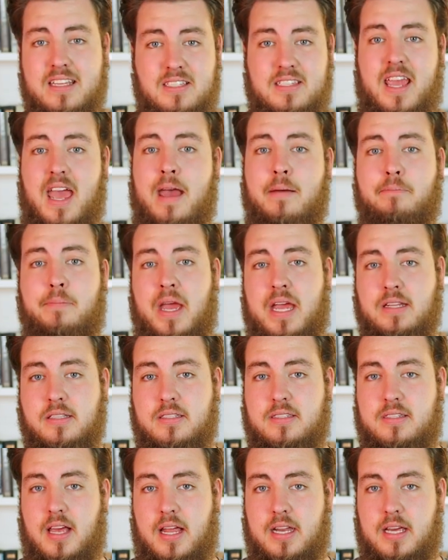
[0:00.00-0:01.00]
this campaign
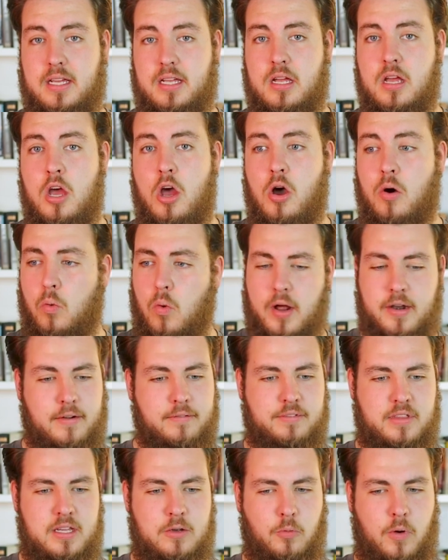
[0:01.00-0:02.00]
setting, one
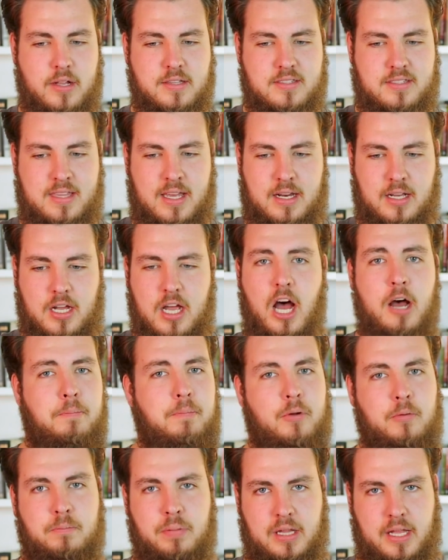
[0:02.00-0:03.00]
of the ones that a
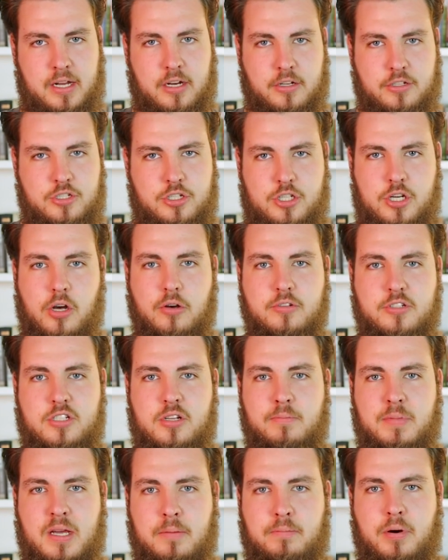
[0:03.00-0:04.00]
couple players chose
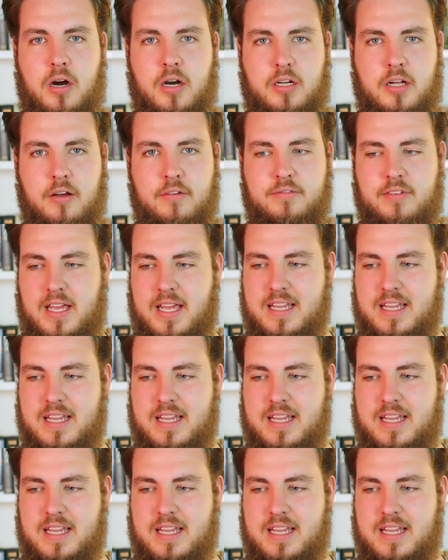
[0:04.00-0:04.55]
to be a part of